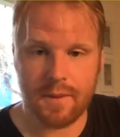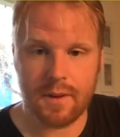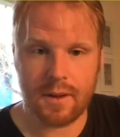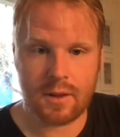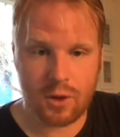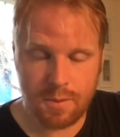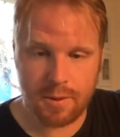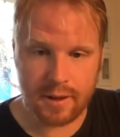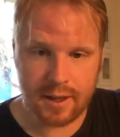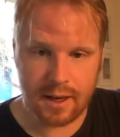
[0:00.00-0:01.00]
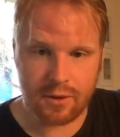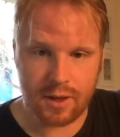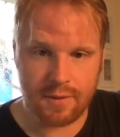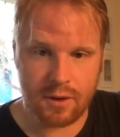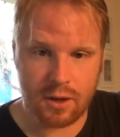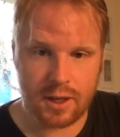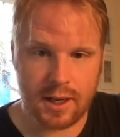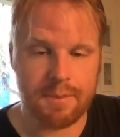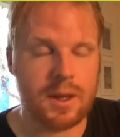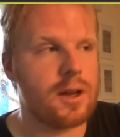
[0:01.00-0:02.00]
super intelligent if you look at
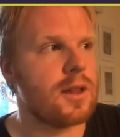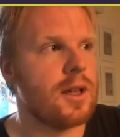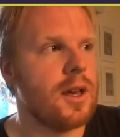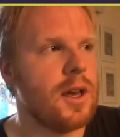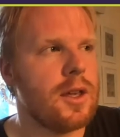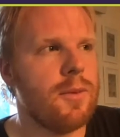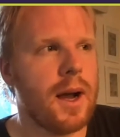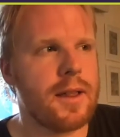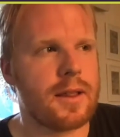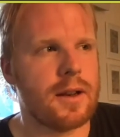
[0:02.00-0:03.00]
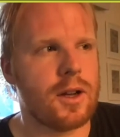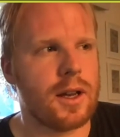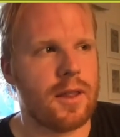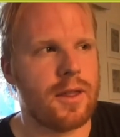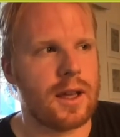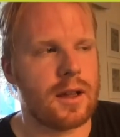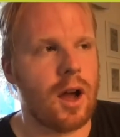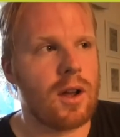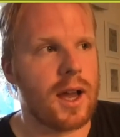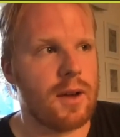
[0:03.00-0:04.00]
it, because you might look at it and think,
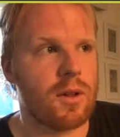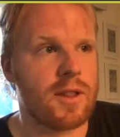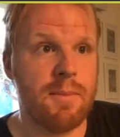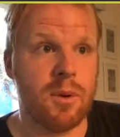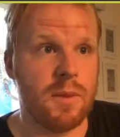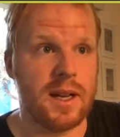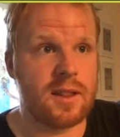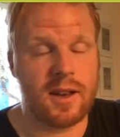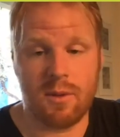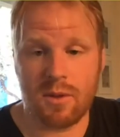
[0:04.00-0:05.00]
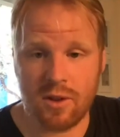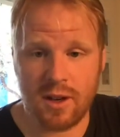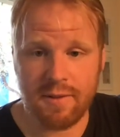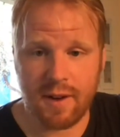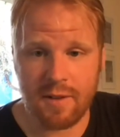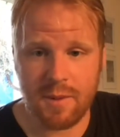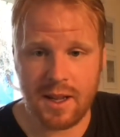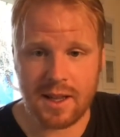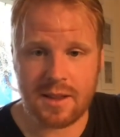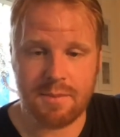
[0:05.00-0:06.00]
okay, well, simple means that it was done in 5
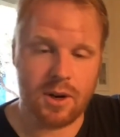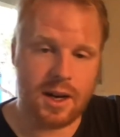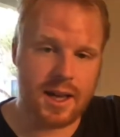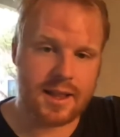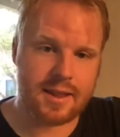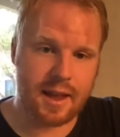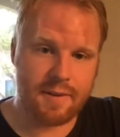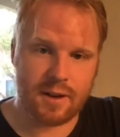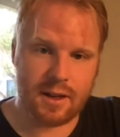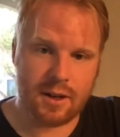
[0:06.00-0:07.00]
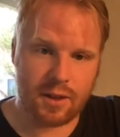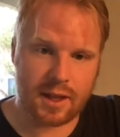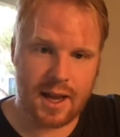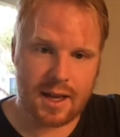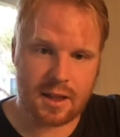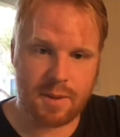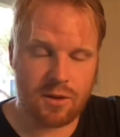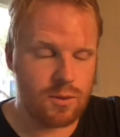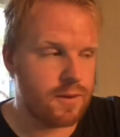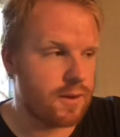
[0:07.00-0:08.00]
minutes, but it's definitely not the case,
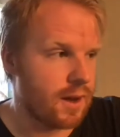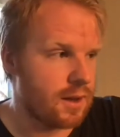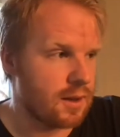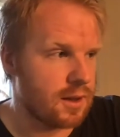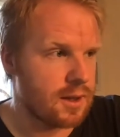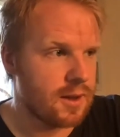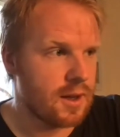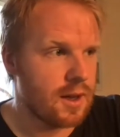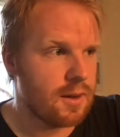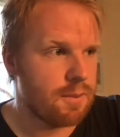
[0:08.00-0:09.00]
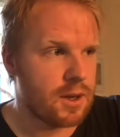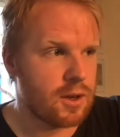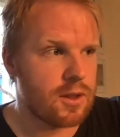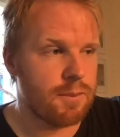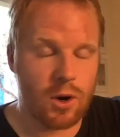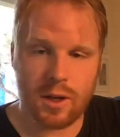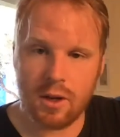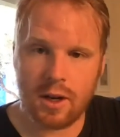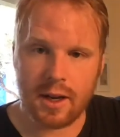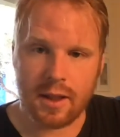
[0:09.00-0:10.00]
especially with Juventus, because the more you
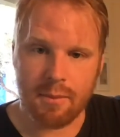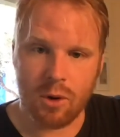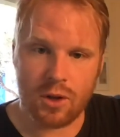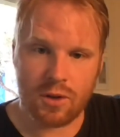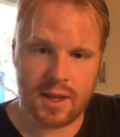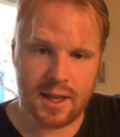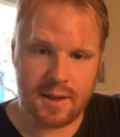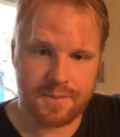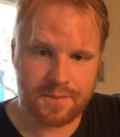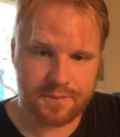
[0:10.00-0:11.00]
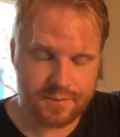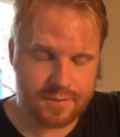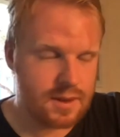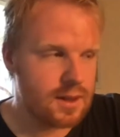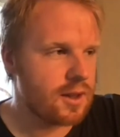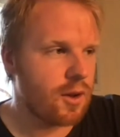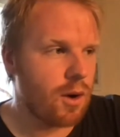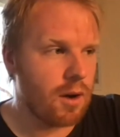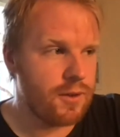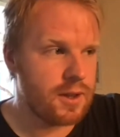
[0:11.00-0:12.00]
look at it, the more you see. So
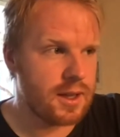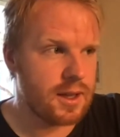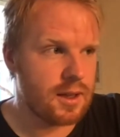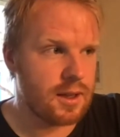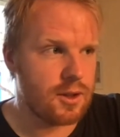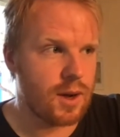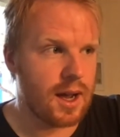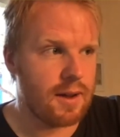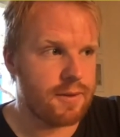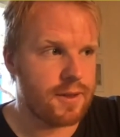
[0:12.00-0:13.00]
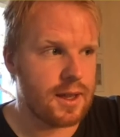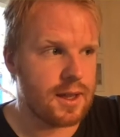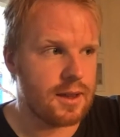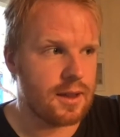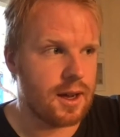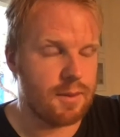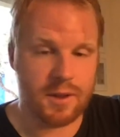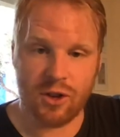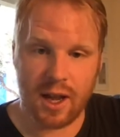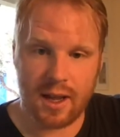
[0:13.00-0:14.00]
obviously you have the
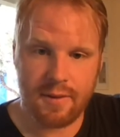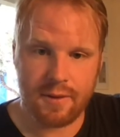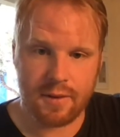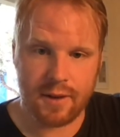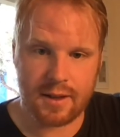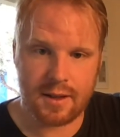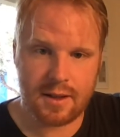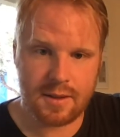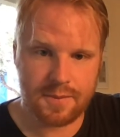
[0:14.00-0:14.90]
J for Juventus